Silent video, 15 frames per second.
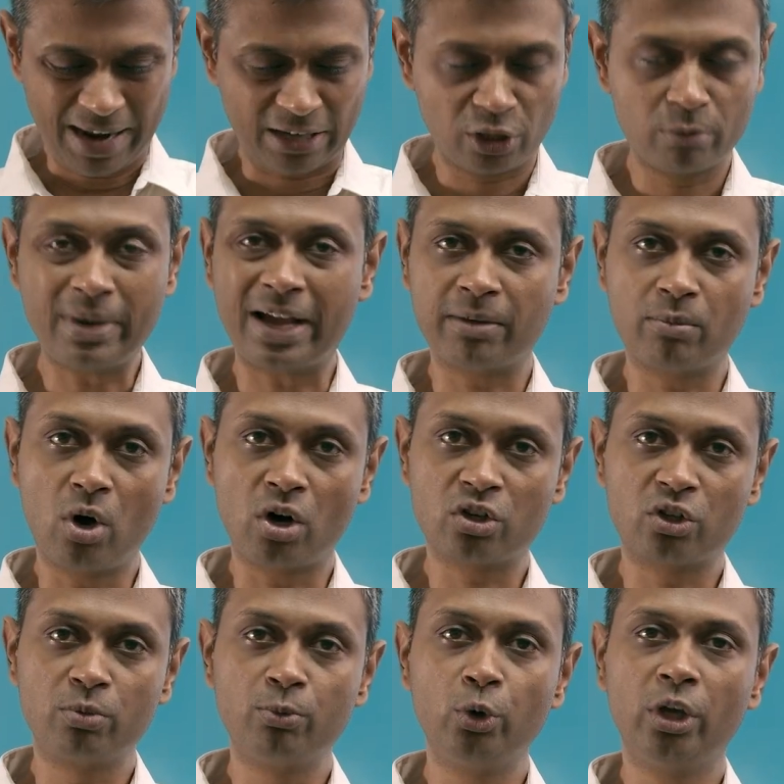back-to-back
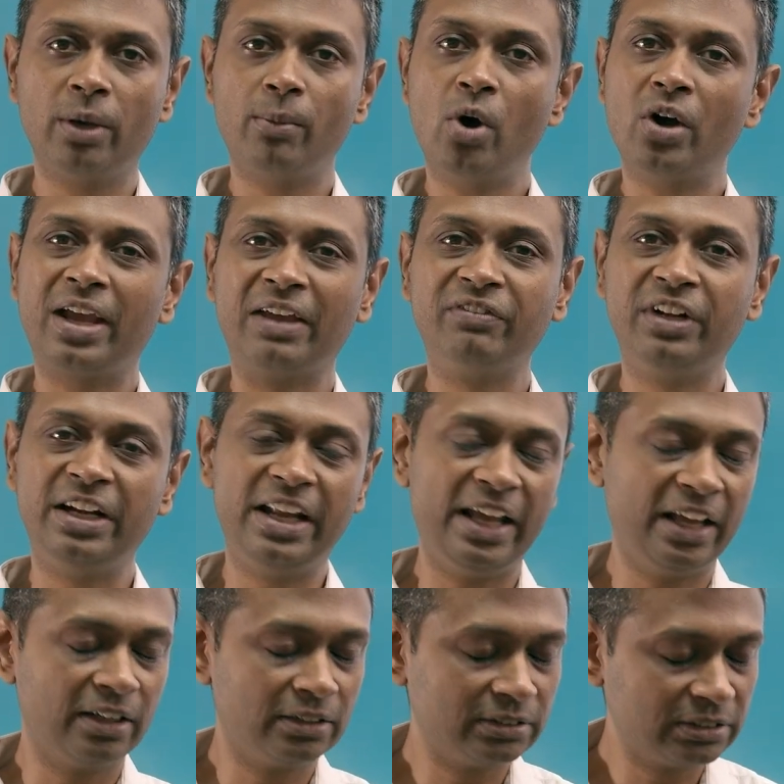mocks, doing a mock every
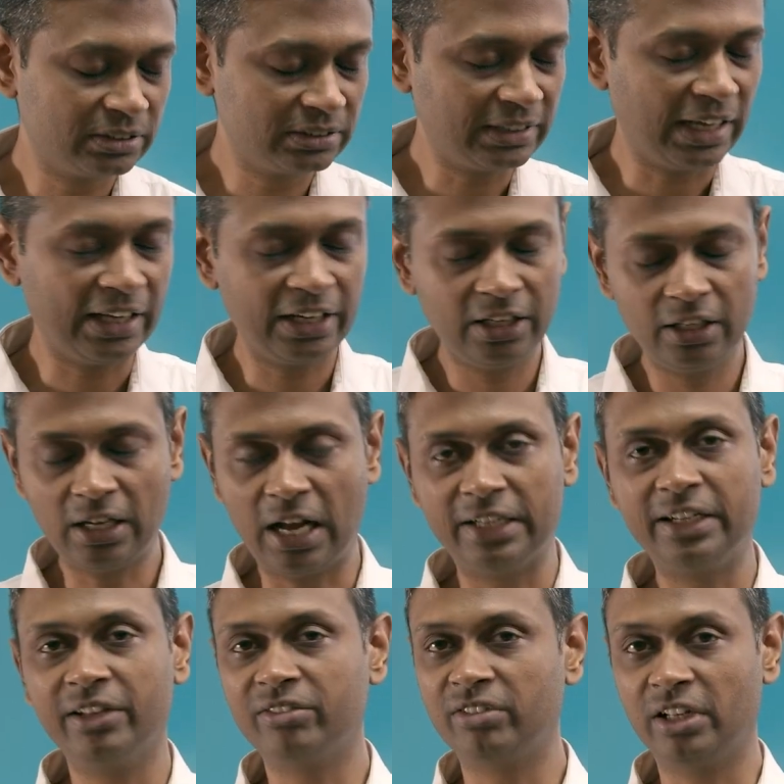day, is tiring
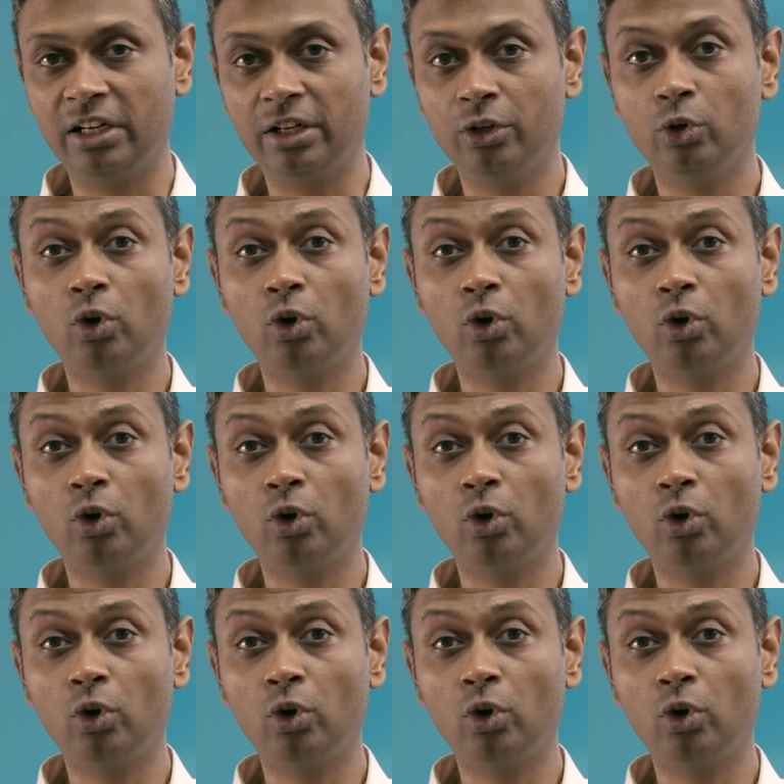unnecessarily.